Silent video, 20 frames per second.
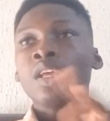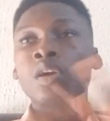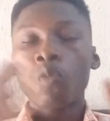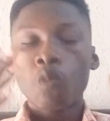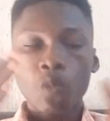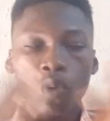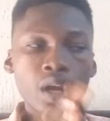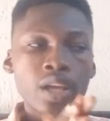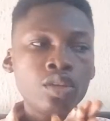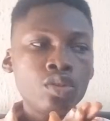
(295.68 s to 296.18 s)

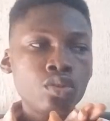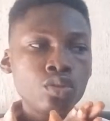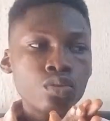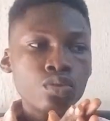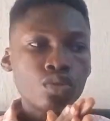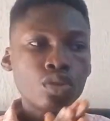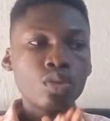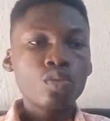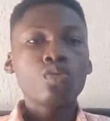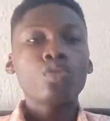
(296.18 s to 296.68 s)
when
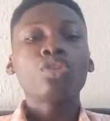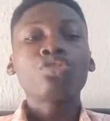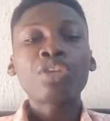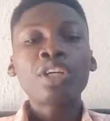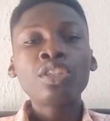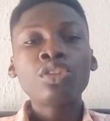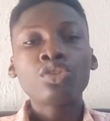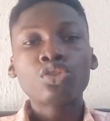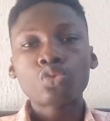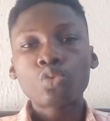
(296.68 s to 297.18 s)
you're
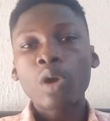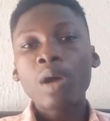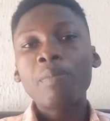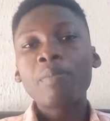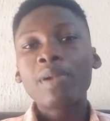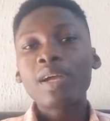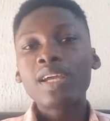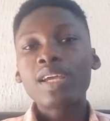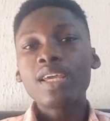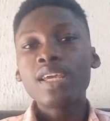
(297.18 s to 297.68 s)
trying to swap
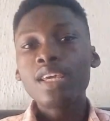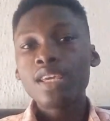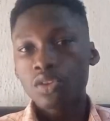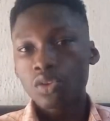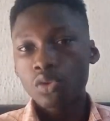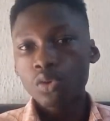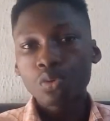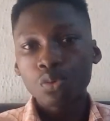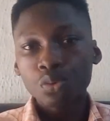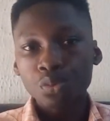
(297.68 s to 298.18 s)
a
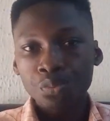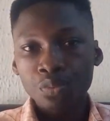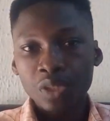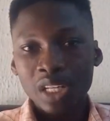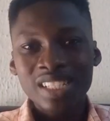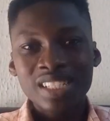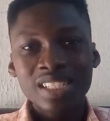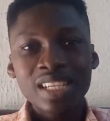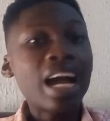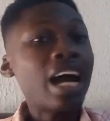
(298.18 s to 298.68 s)
token,
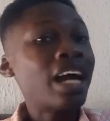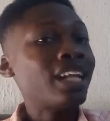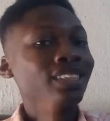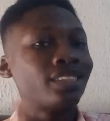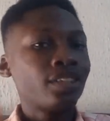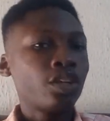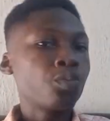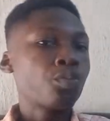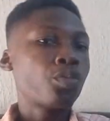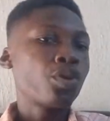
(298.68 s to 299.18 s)
let's say at
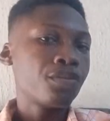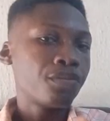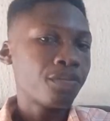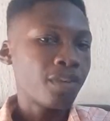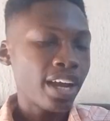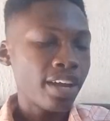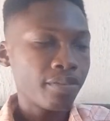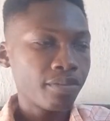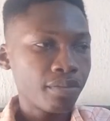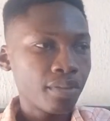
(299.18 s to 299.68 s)

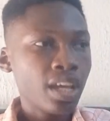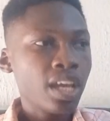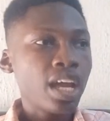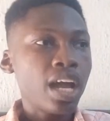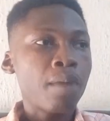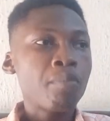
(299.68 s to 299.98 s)
0.5,